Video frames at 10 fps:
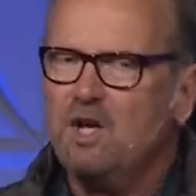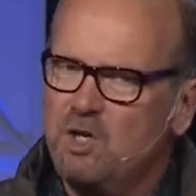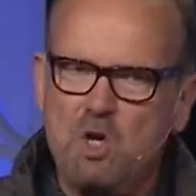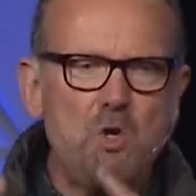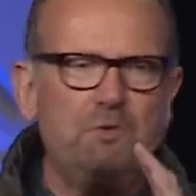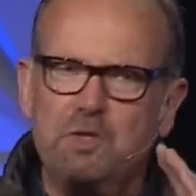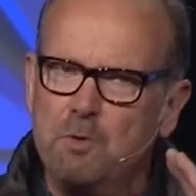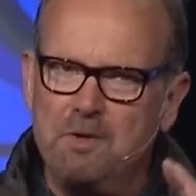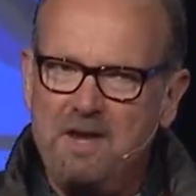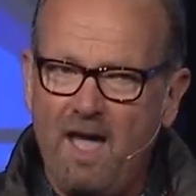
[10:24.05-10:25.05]
you
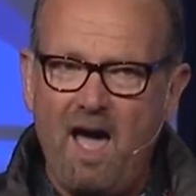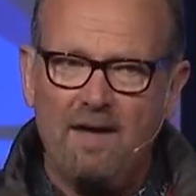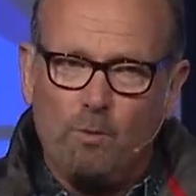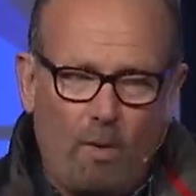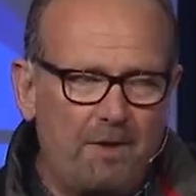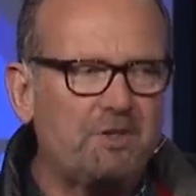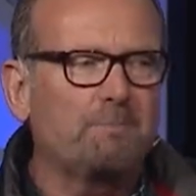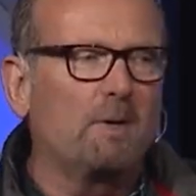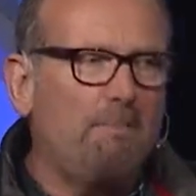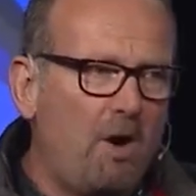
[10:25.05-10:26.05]
do not want to
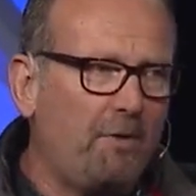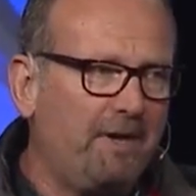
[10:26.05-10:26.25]
promote